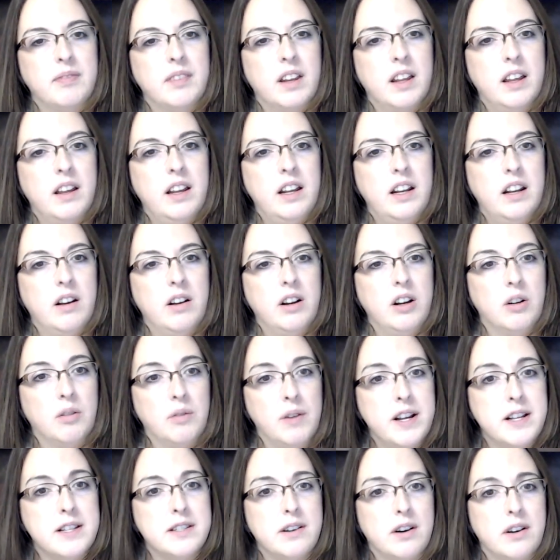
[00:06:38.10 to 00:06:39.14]
your
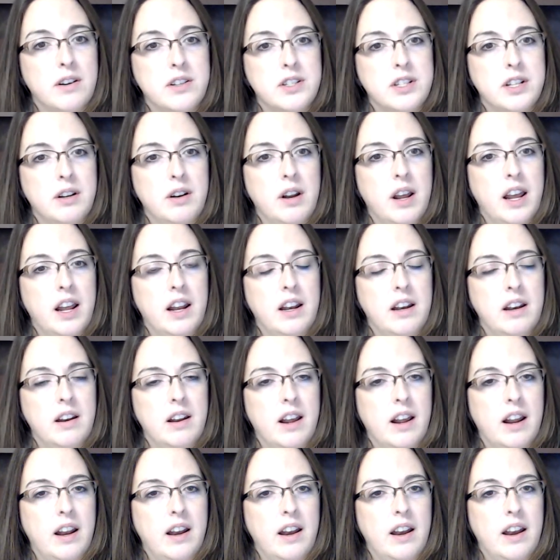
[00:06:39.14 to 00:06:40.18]
research
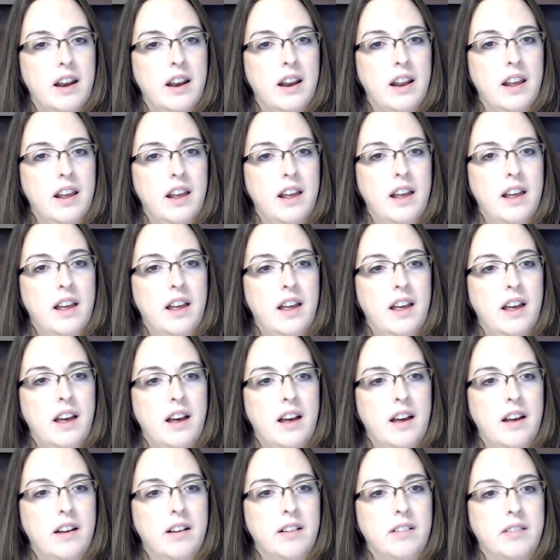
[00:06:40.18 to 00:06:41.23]
and
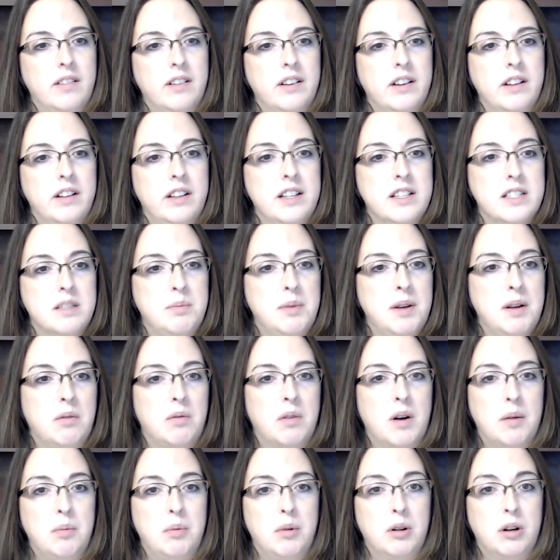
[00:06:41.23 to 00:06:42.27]
could this be
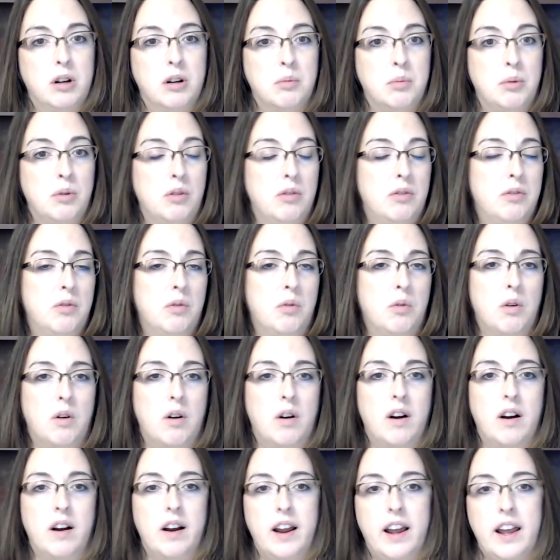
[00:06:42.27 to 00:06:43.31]
replicable
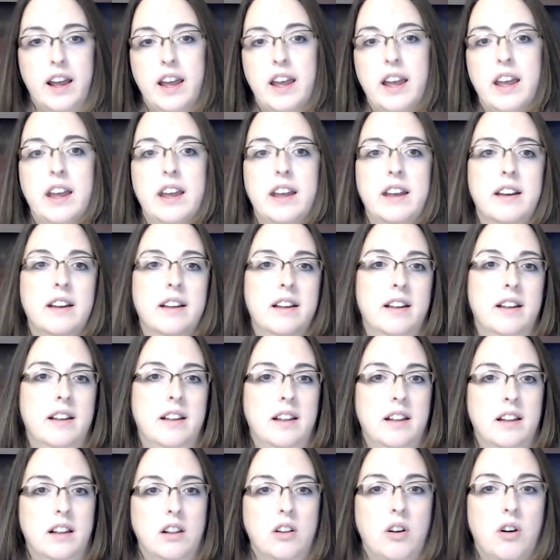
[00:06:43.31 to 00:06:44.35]
for a
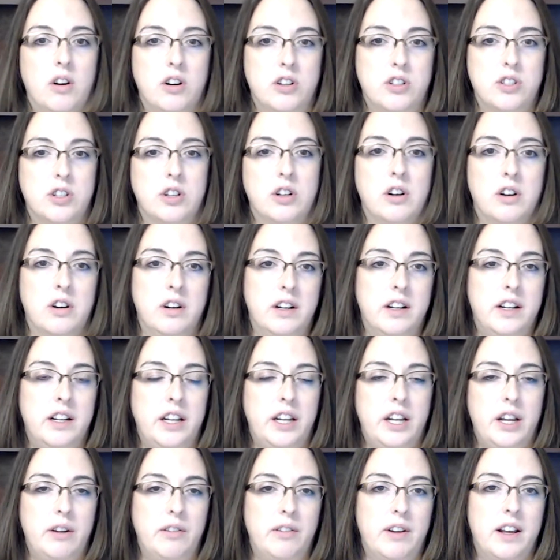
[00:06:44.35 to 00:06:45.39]
larger
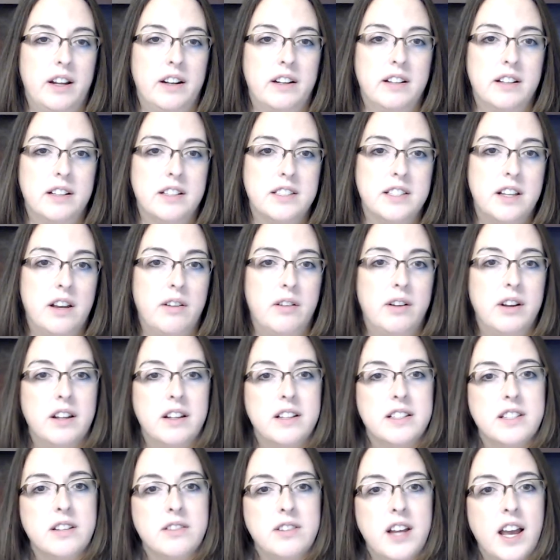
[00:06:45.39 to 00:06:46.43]
unit? So
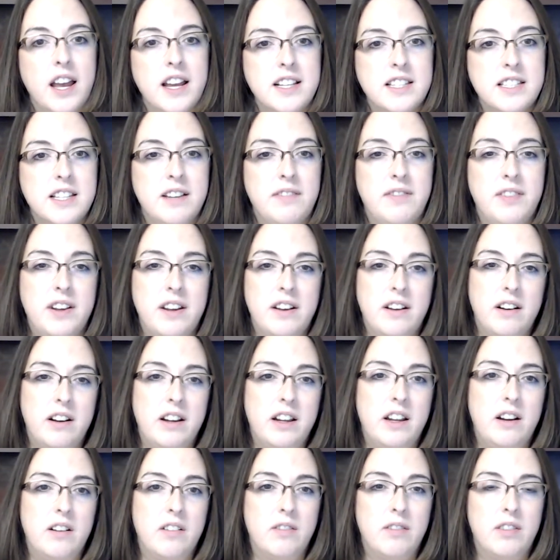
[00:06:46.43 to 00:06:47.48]
it takes, if
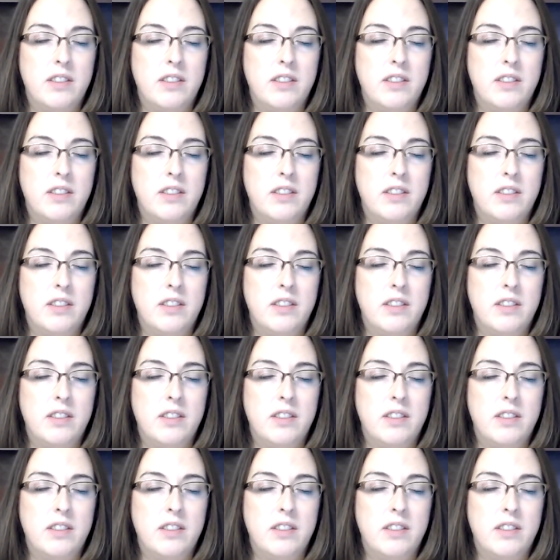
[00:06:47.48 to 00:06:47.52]
you're